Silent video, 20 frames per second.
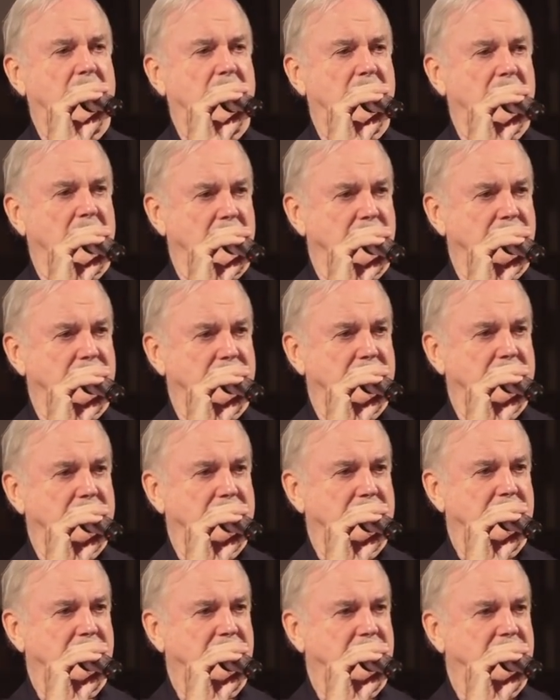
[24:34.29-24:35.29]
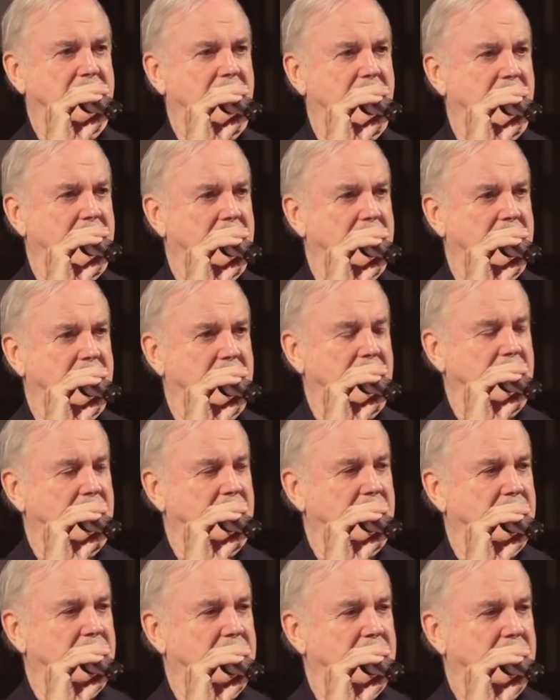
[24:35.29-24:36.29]
life. Isn't that
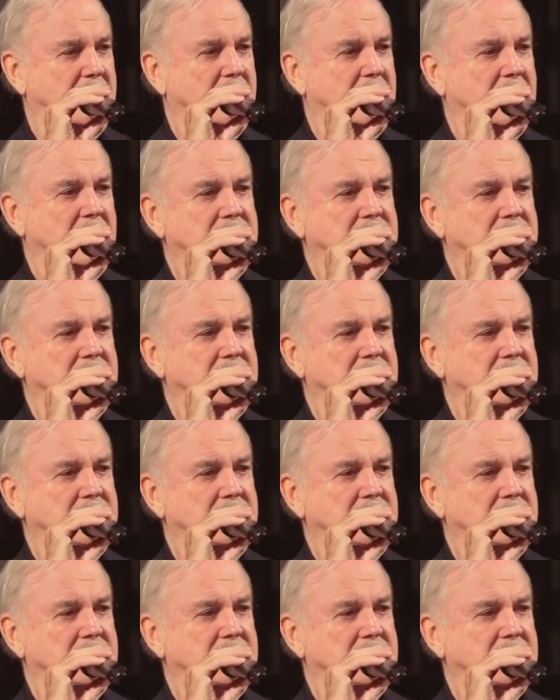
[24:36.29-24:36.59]
nice? Yeah.